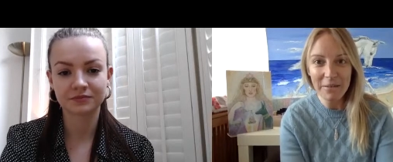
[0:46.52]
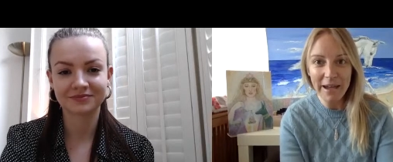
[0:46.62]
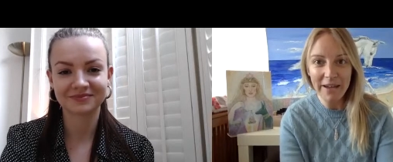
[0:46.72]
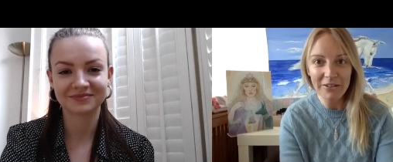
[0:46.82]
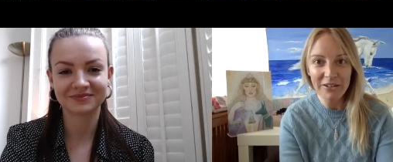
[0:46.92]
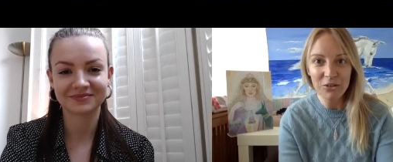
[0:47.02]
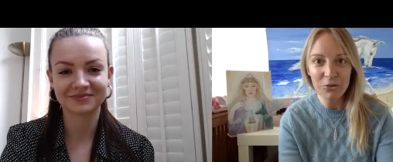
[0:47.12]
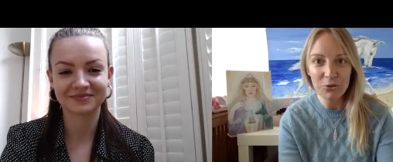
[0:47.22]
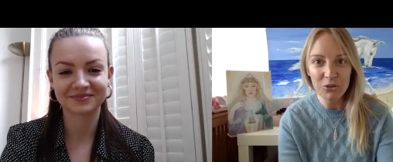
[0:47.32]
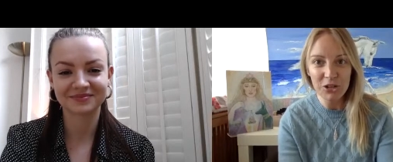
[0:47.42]
Speaker 1: about
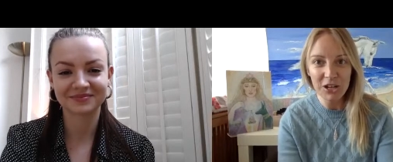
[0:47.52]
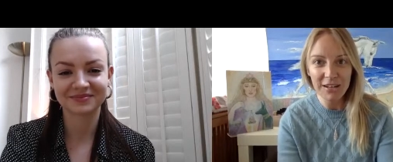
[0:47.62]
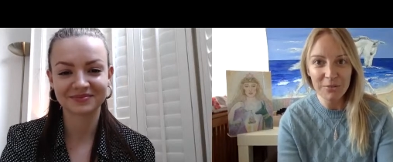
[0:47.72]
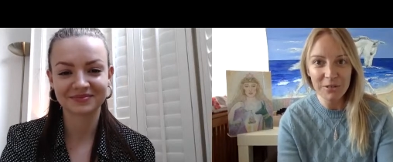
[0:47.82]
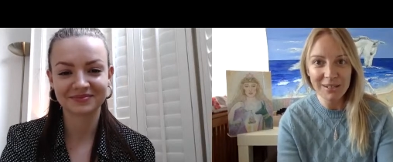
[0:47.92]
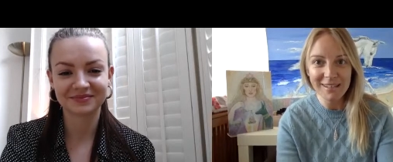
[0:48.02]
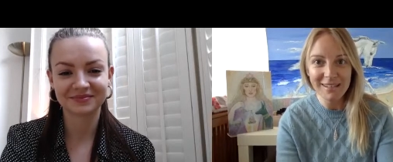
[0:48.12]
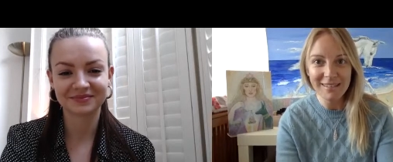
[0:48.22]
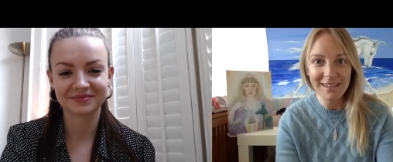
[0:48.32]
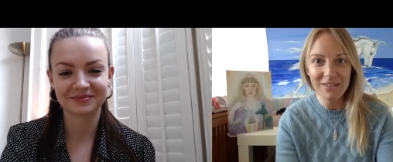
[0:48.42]
your journey. What is
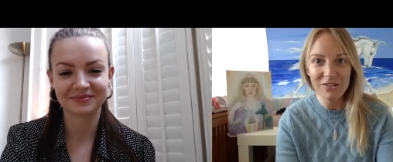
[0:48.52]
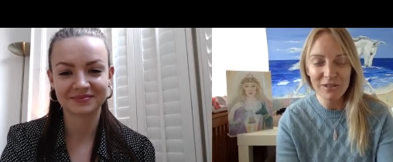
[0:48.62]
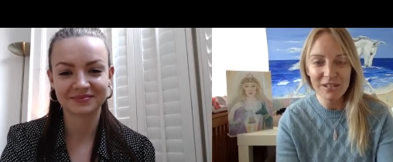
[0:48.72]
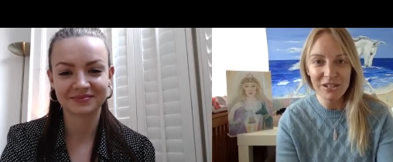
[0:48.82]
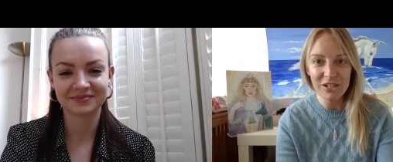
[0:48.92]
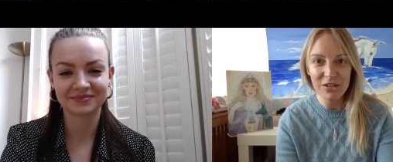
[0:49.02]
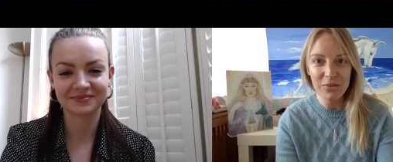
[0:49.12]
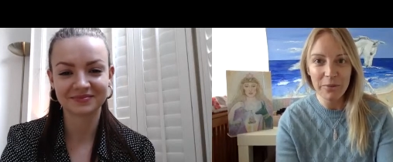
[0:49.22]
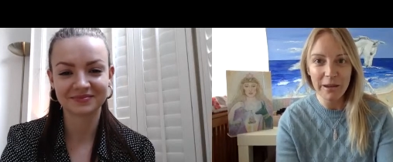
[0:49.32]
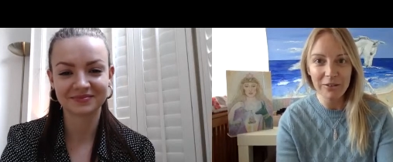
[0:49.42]
it that interests
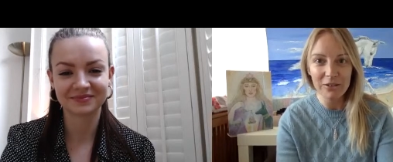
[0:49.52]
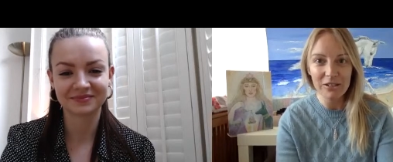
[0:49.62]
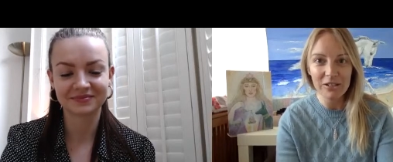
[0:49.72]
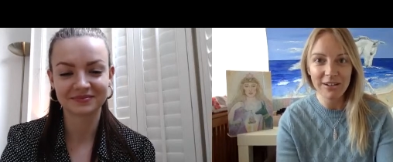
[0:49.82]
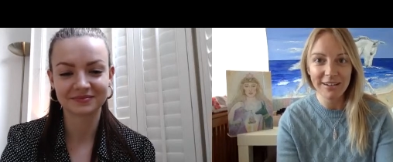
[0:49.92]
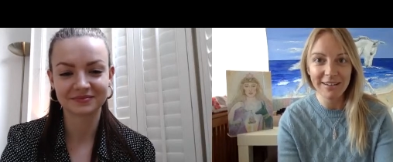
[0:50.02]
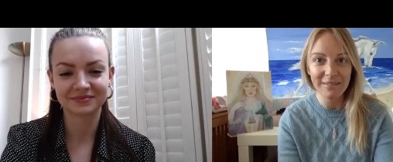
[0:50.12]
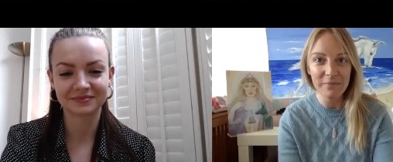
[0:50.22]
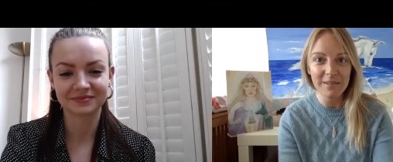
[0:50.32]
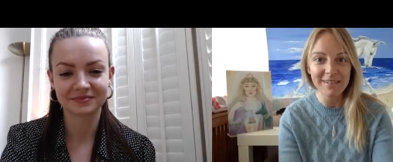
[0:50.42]
you about style
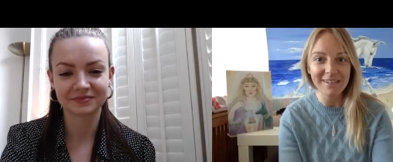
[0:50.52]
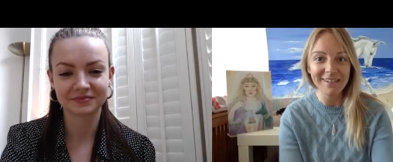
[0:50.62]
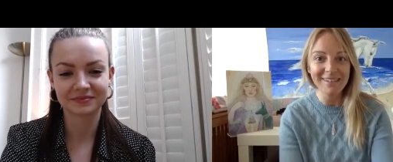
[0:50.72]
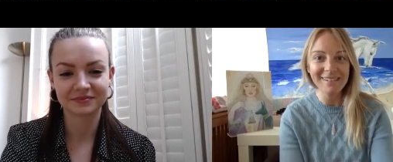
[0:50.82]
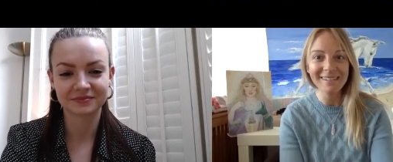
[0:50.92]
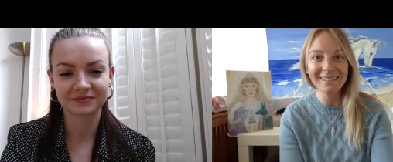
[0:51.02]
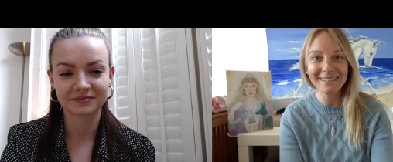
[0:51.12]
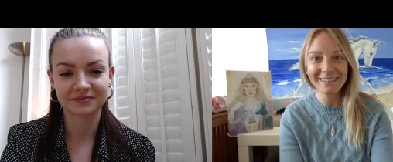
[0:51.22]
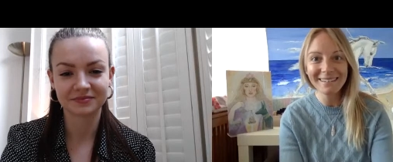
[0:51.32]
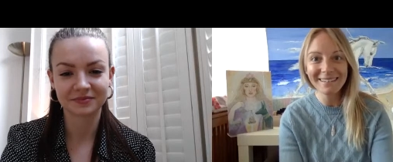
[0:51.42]
in business?
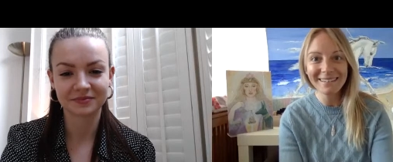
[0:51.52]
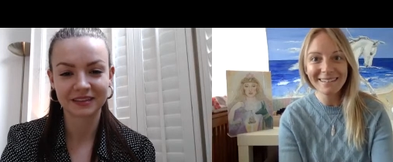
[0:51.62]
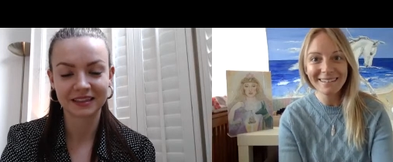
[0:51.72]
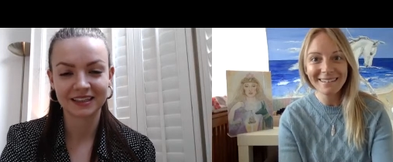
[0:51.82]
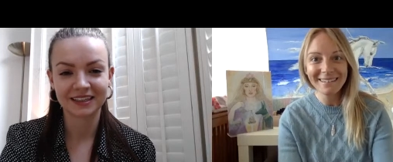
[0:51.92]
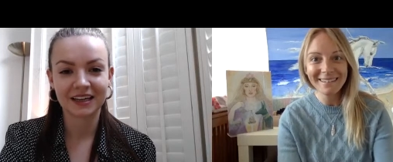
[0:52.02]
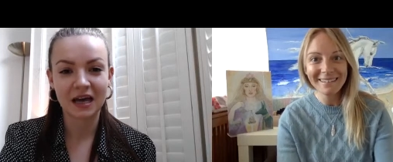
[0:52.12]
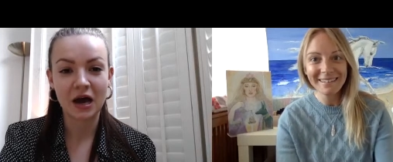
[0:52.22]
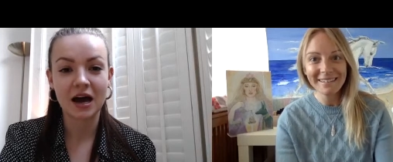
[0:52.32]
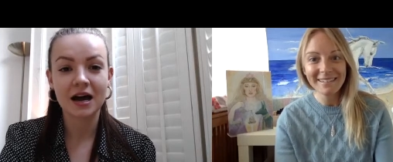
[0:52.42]

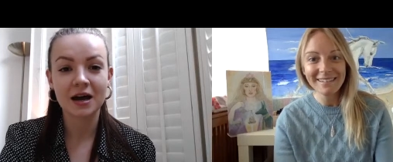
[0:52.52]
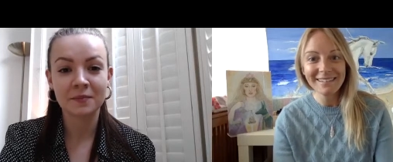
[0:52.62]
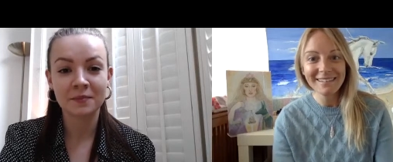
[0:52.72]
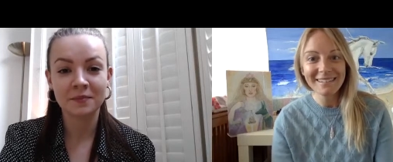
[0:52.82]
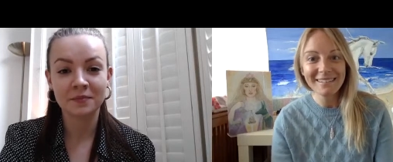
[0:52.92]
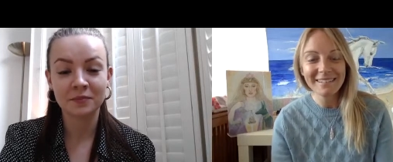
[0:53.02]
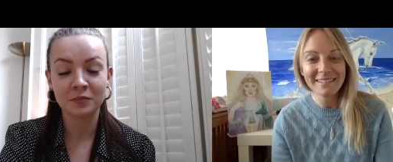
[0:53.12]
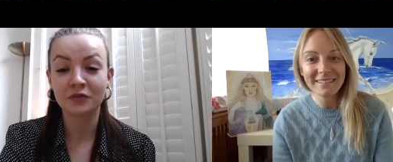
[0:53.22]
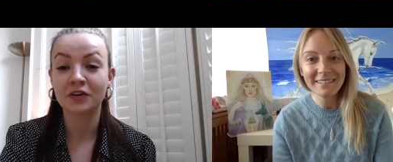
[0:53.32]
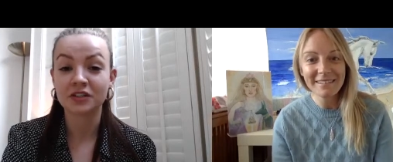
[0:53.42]
Speaker 2: Um,
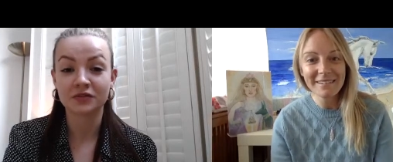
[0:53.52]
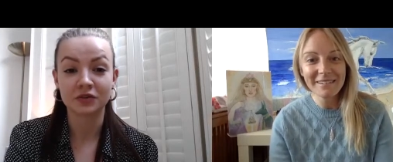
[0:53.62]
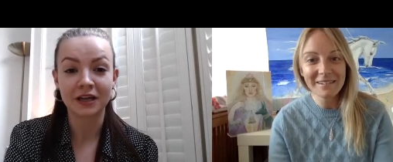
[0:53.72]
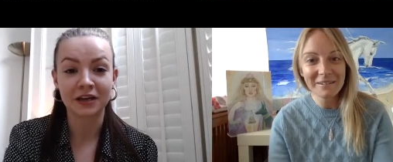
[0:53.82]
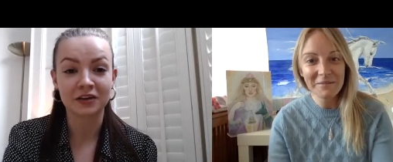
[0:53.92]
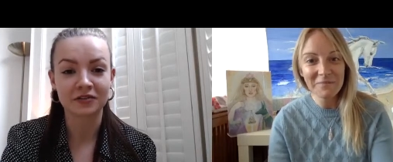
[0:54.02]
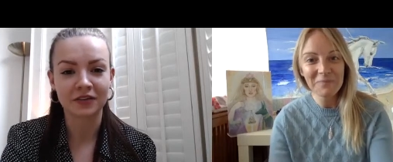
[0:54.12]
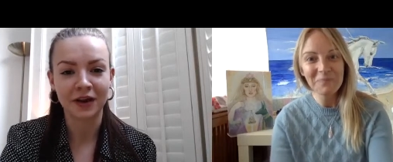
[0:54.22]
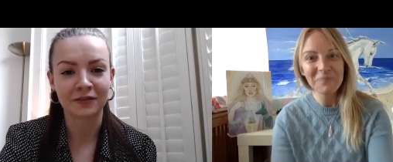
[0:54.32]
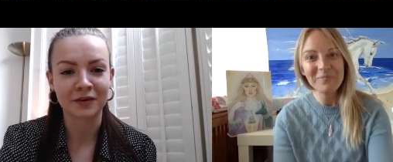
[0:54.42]
well, first of all, thank you for
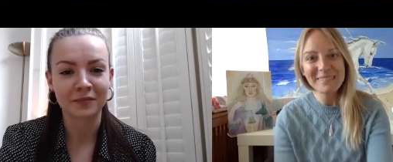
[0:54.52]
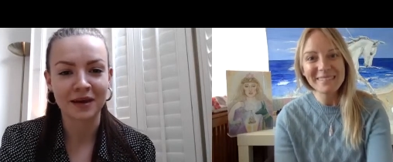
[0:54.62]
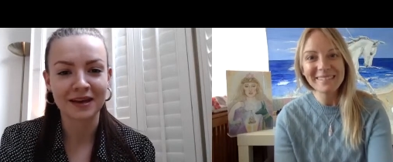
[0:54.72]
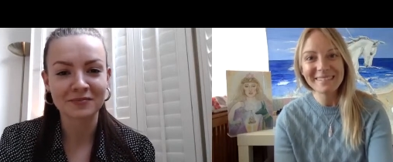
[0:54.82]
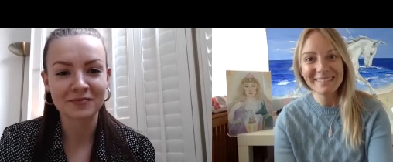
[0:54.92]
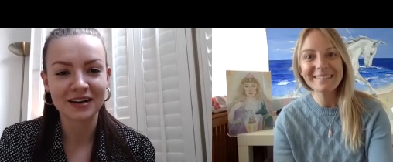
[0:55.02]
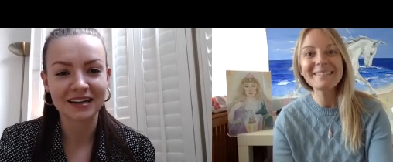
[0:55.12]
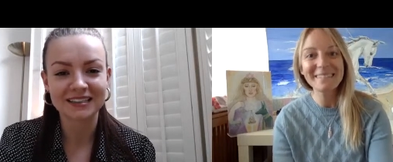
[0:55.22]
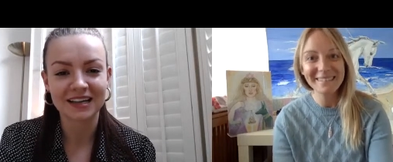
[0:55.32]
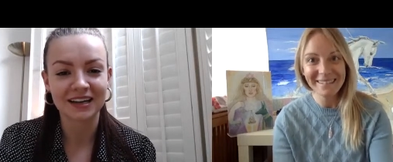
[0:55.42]
having me. I'm really
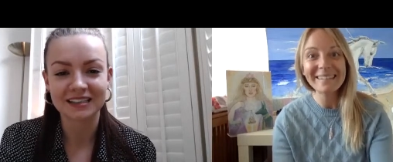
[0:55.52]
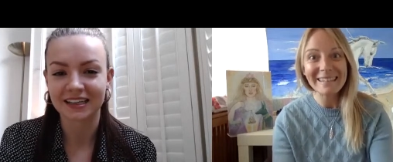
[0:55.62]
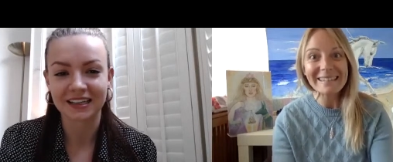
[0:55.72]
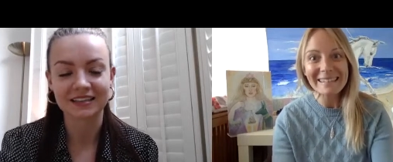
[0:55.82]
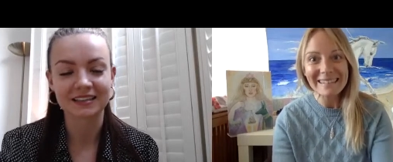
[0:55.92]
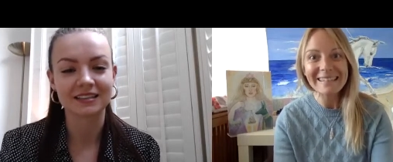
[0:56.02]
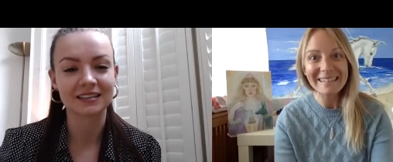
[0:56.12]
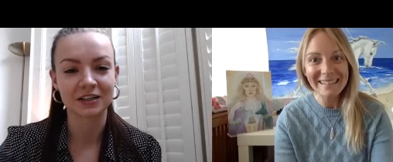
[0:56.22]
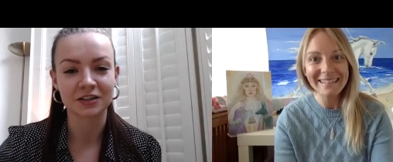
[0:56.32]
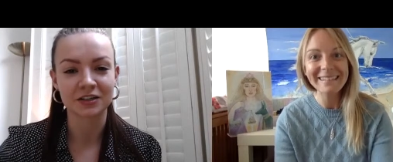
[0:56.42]
excited. I think this is
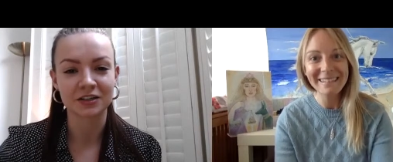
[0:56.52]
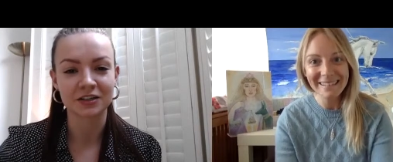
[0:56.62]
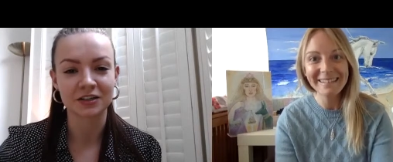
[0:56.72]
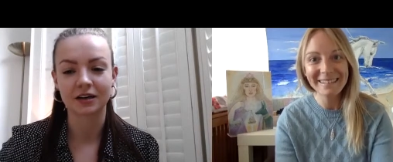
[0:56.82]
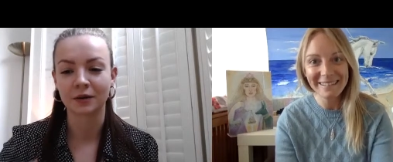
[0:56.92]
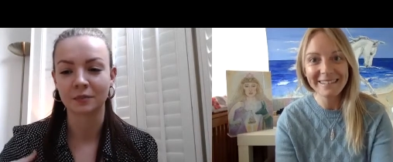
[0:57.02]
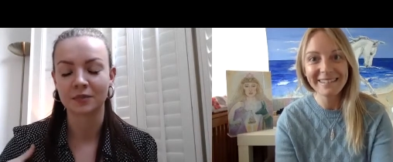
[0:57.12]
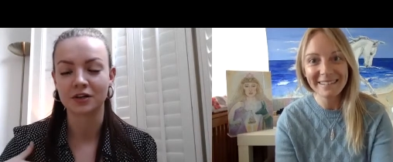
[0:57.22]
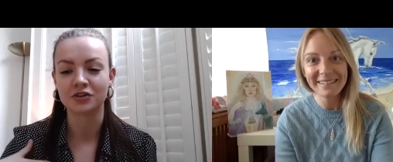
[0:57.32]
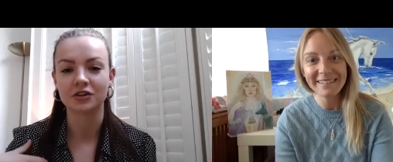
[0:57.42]
such a, um,
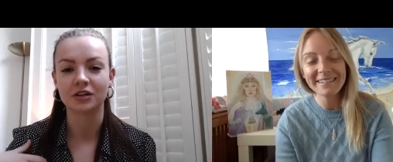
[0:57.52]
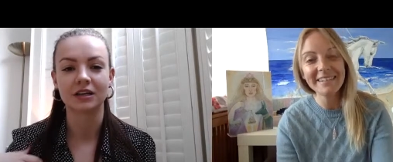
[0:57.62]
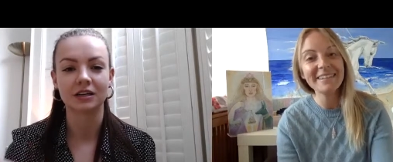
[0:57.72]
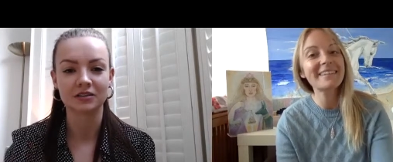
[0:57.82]
a genius